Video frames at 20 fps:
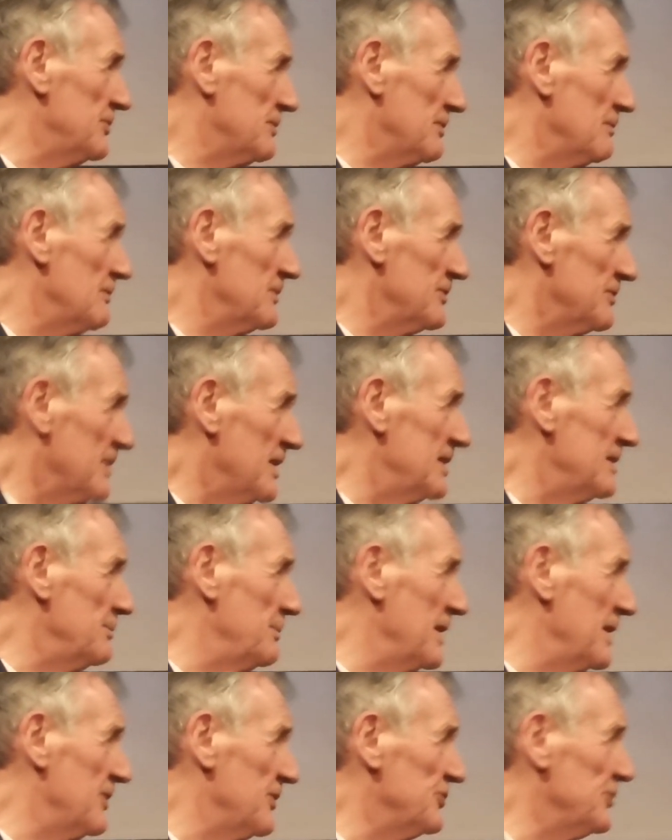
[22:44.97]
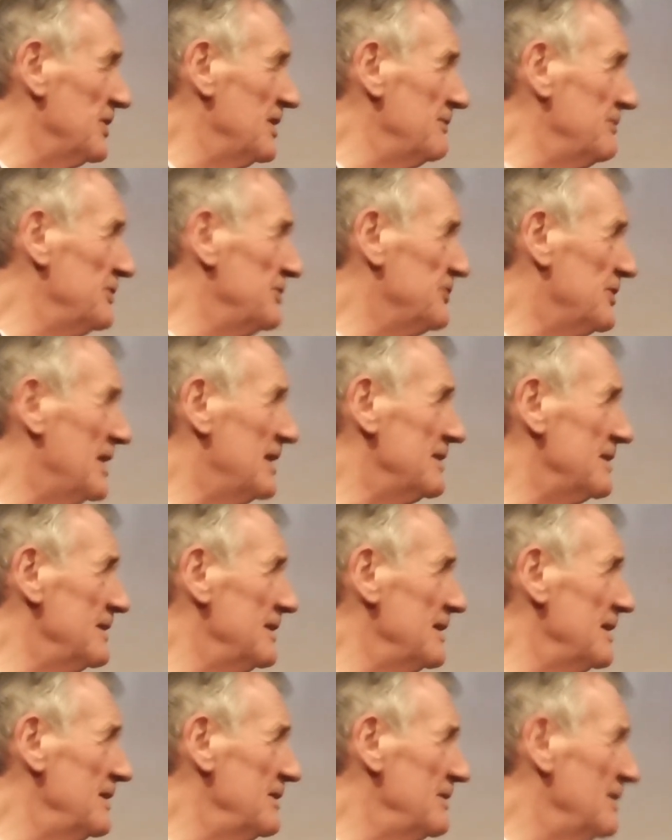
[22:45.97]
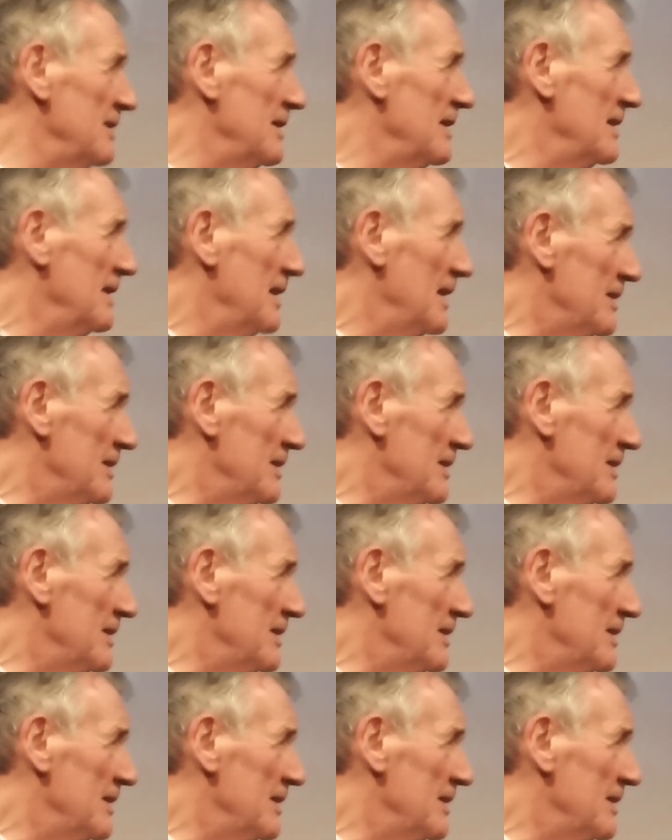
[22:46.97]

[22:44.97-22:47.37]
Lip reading: was going to be at the service that night,